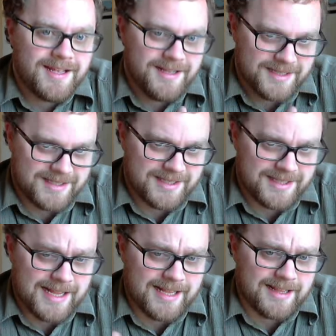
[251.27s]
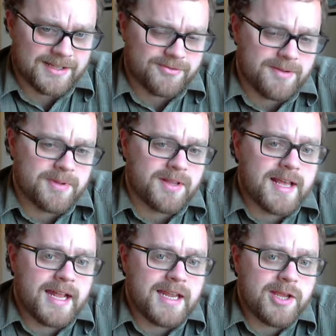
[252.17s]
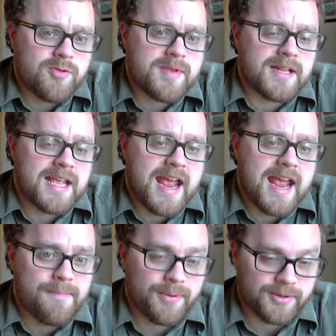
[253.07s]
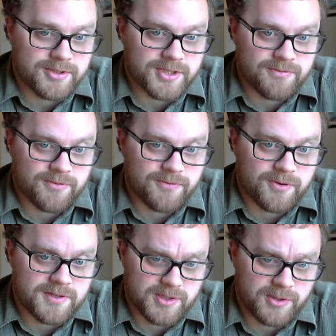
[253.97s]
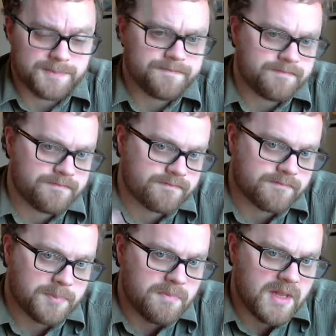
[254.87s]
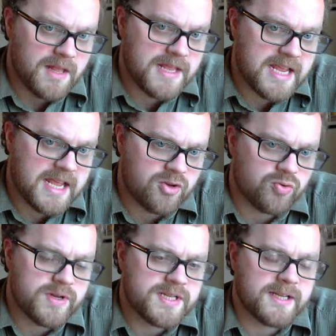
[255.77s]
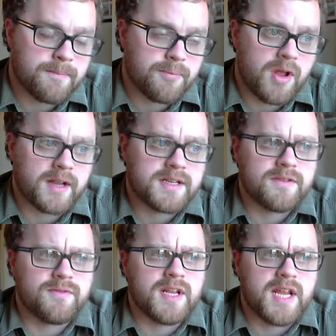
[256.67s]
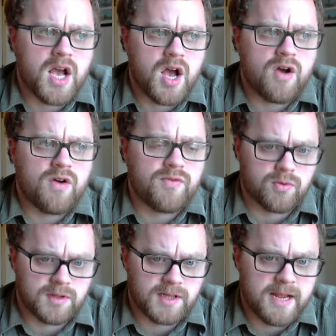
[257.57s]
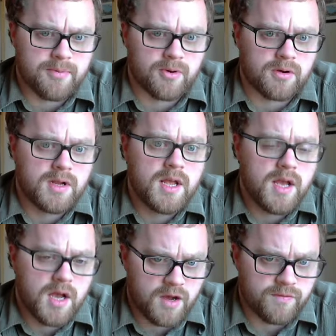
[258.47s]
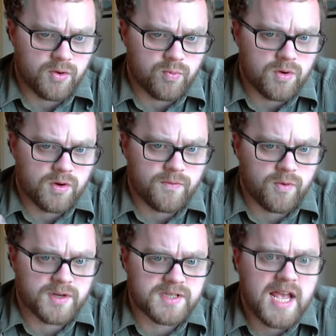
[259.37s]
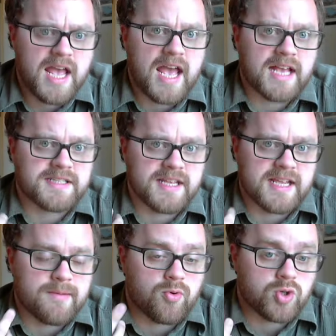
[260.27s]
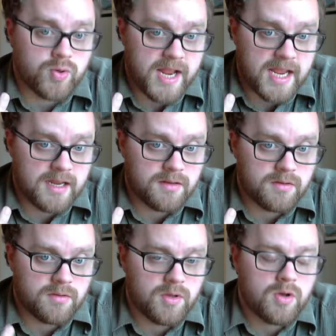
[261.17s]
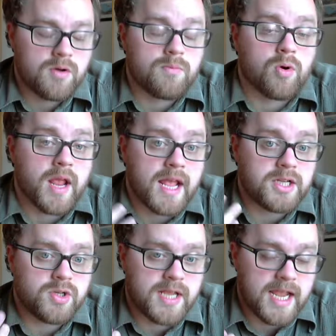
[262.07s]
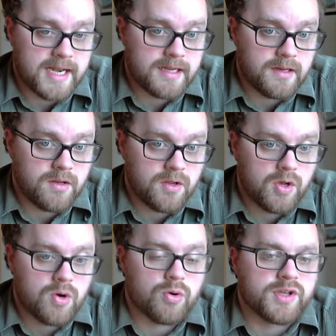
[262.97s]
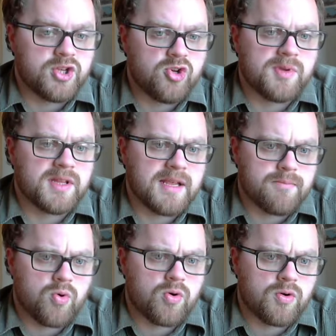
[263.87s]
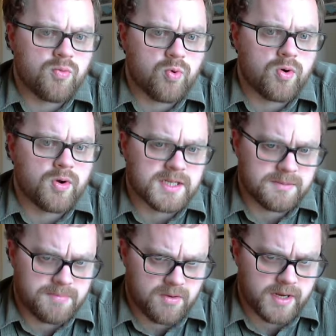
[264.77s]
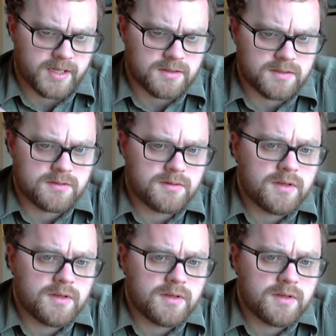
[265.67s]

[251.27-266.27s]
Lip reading: It's slightly less creepy than that. Human capital just refers to the increasing productivity of your labor, of your workforce, as they get more trained, more educated, or accumulate more work experience.